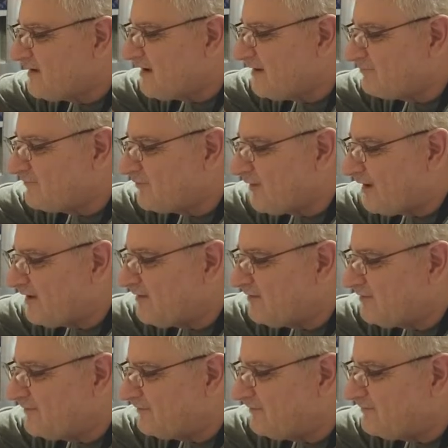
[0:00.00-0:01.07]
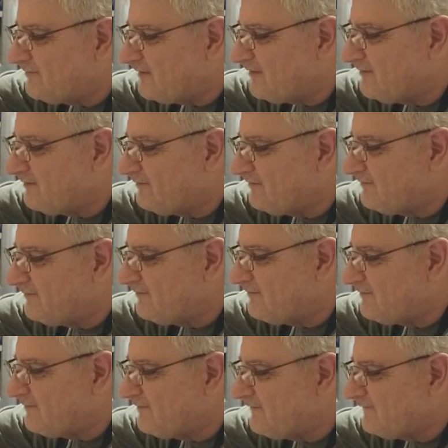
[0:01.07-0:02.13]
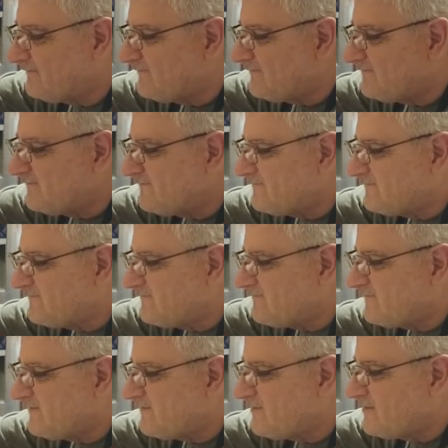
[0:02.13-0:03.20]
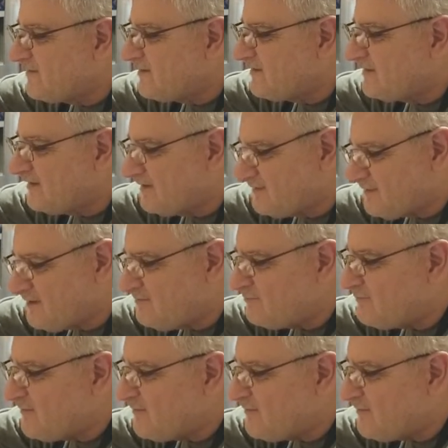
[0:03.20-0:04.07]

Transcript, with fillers: I'm trying to, yeah. Oh, Lord. It's getting